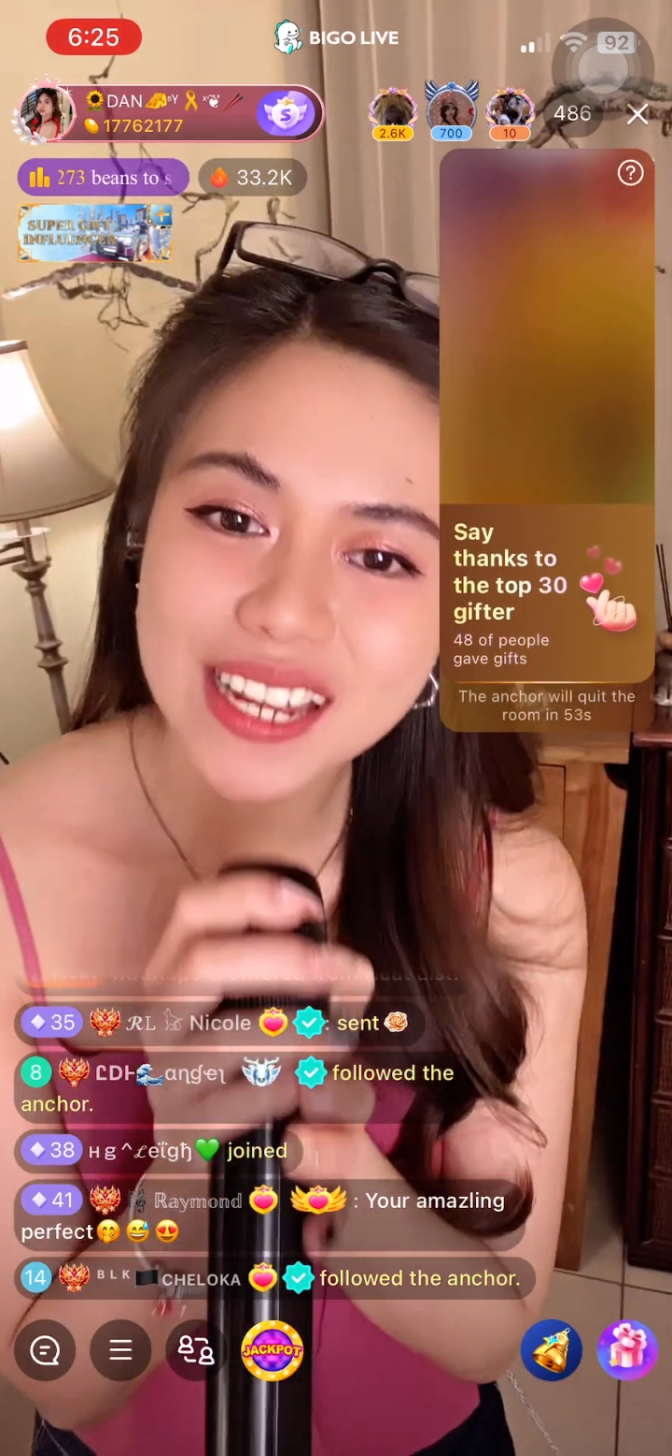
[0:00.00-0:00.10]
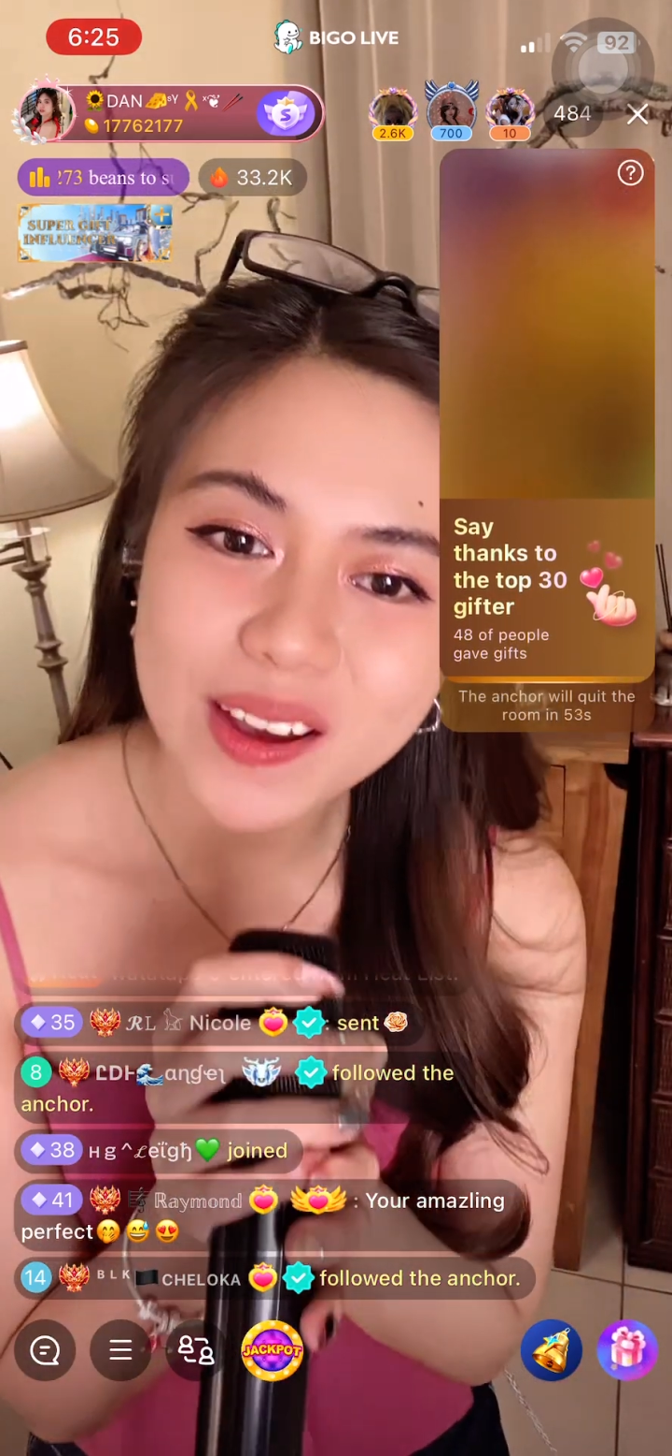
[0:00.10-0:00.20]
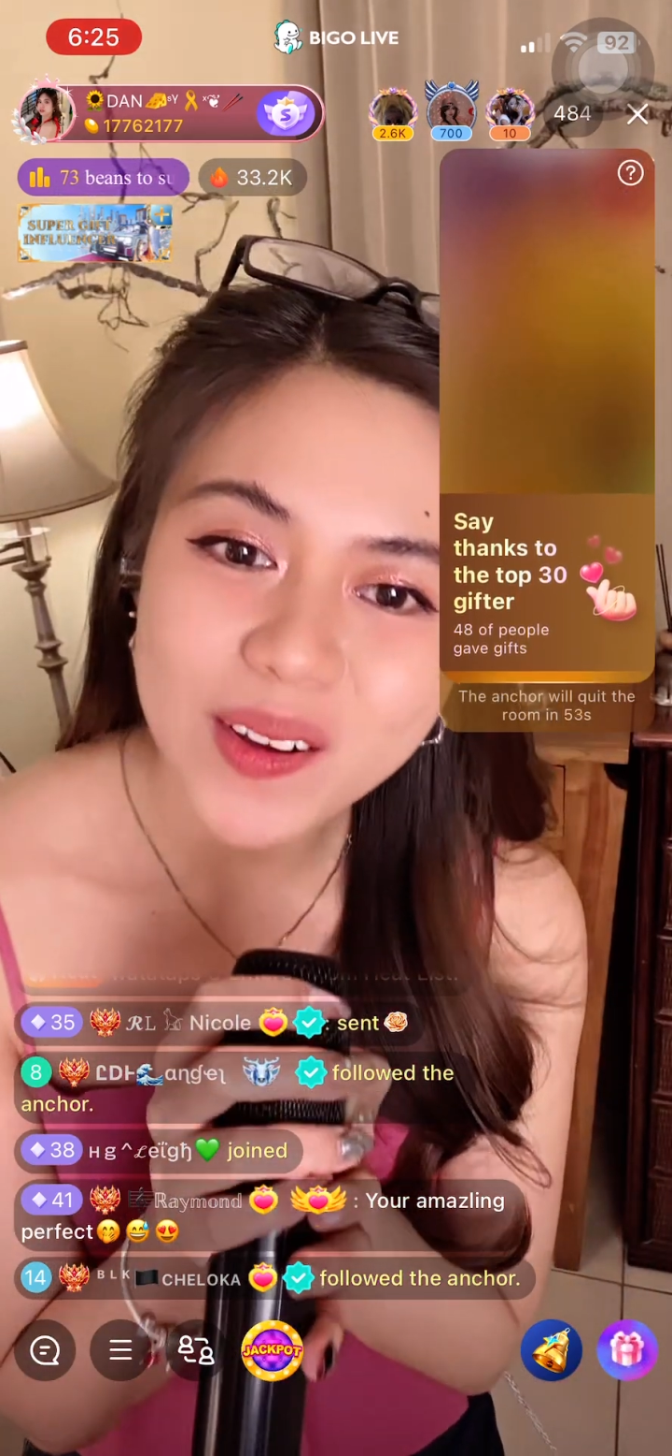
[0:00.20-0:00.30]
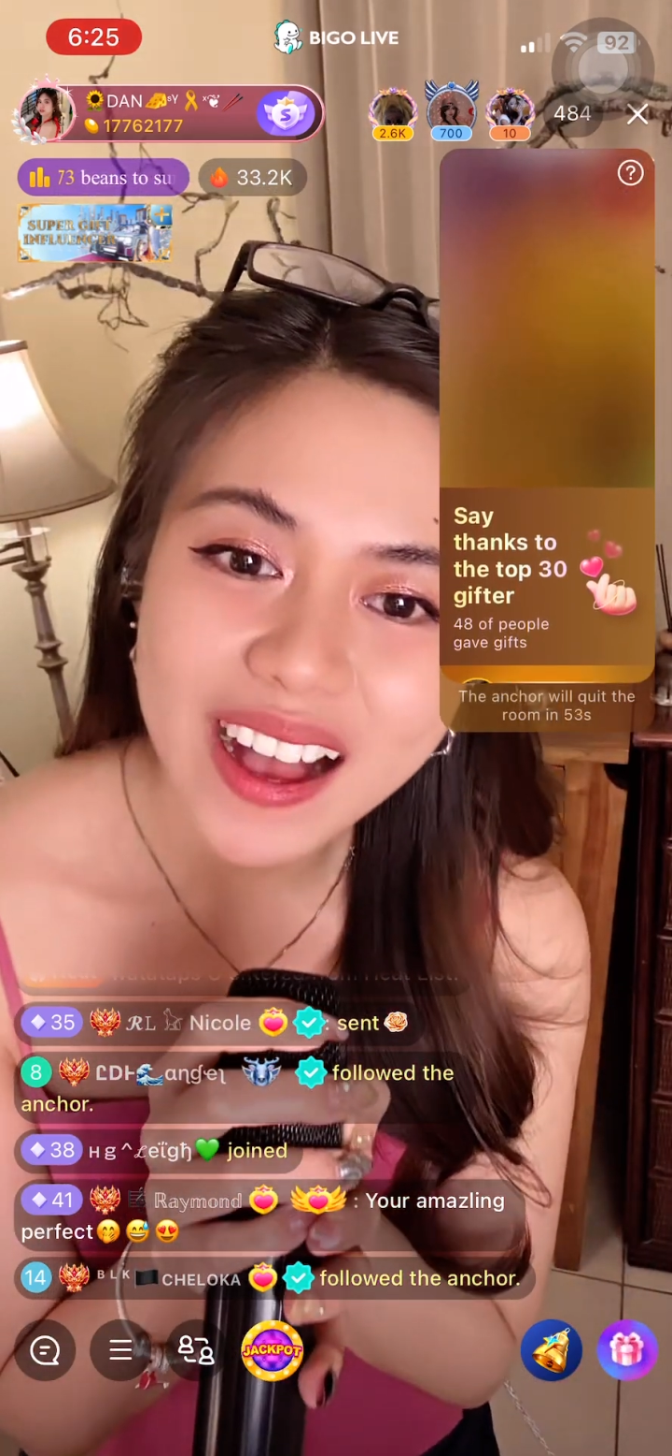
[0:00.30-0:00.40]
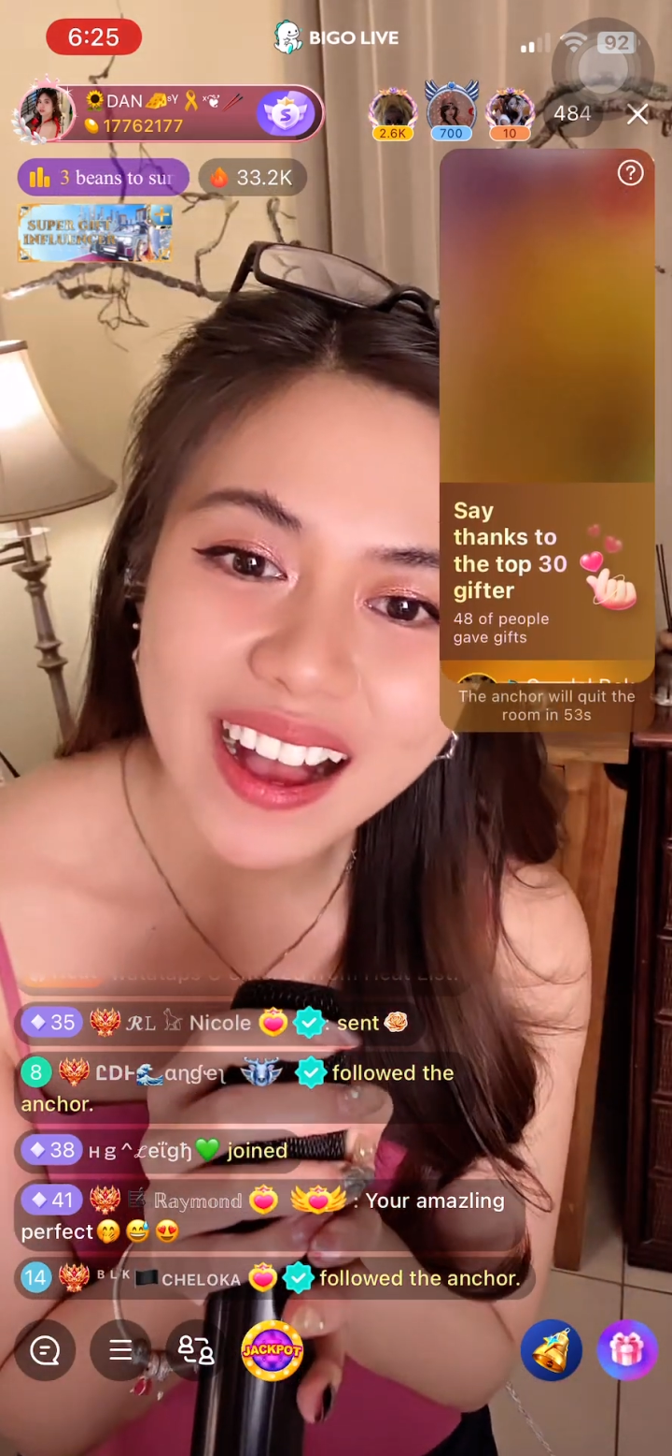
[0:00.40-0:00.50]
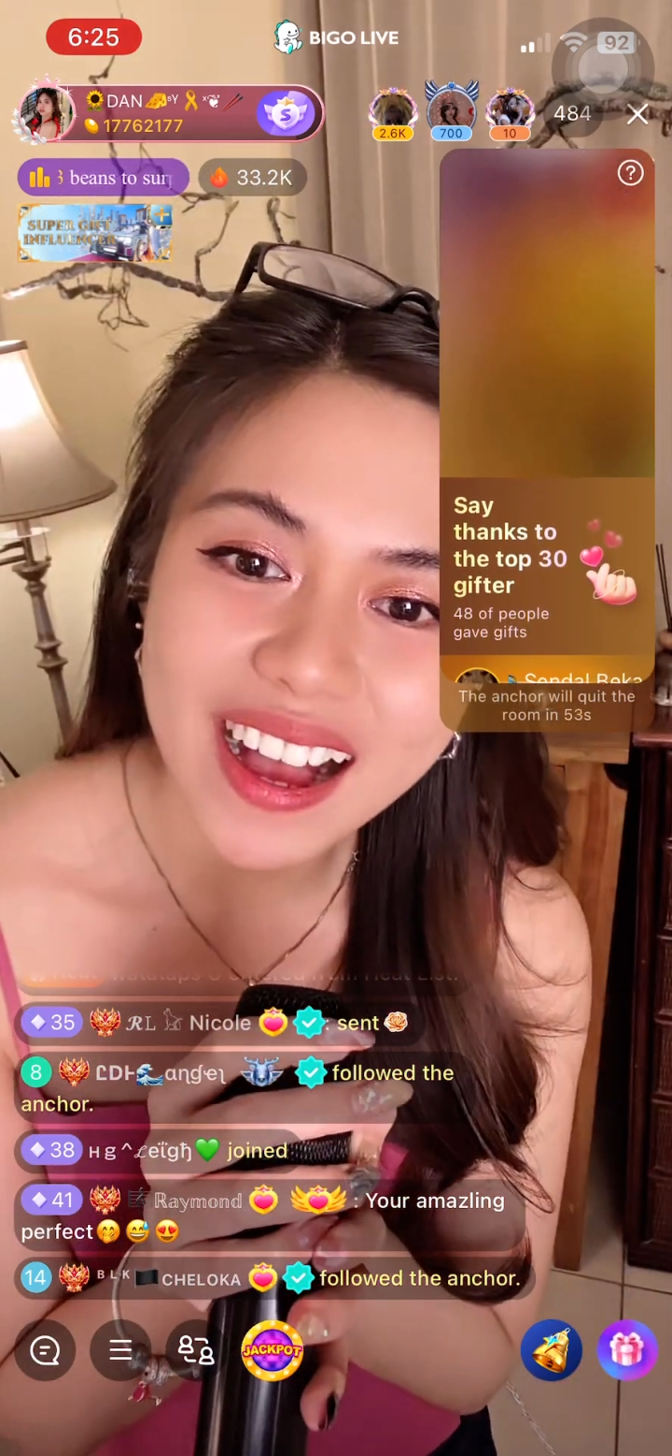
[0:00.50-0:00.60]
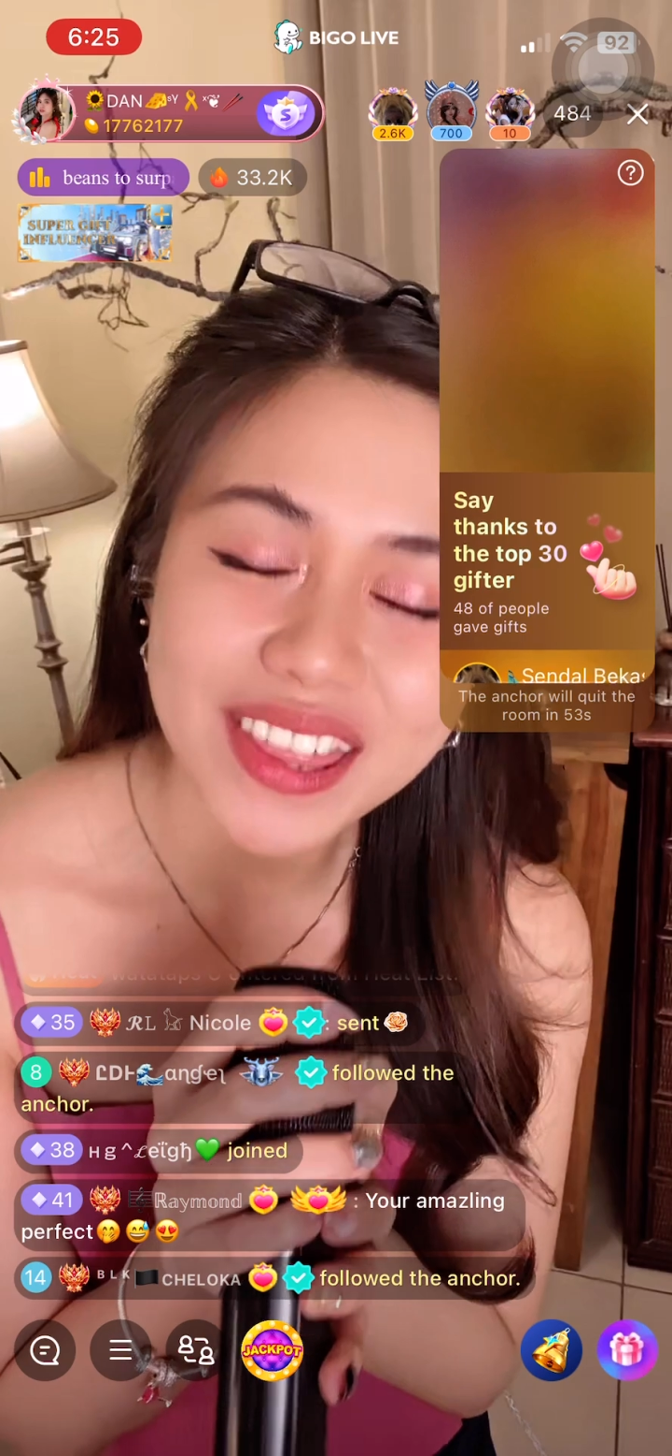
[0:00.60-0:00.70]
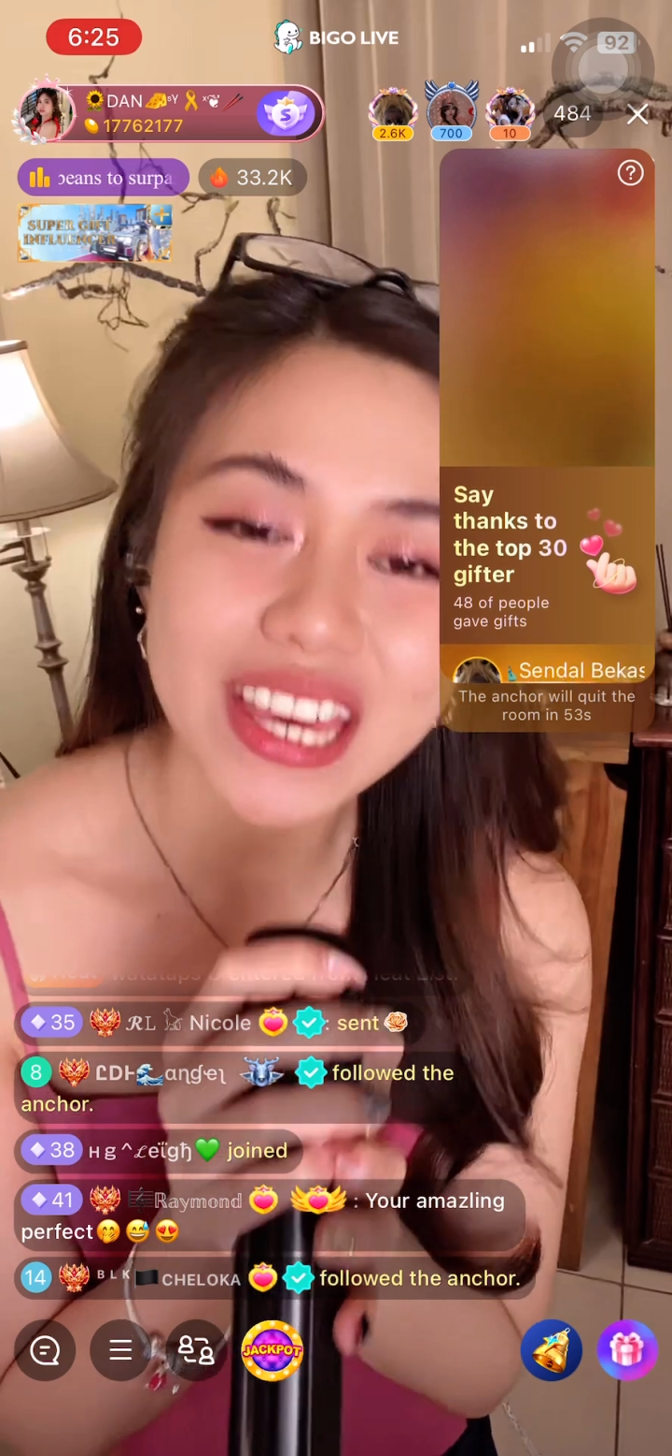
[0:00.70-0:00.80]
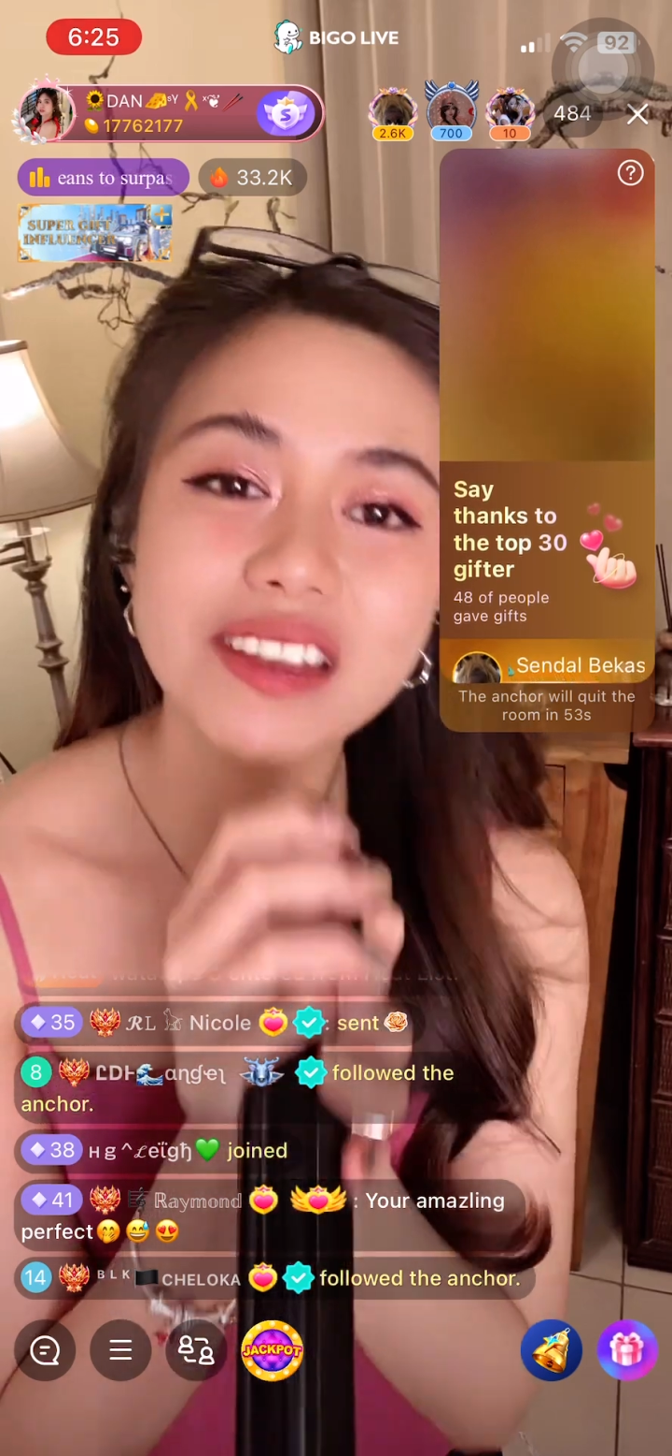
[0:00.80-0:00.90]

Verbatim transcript: Chaloka,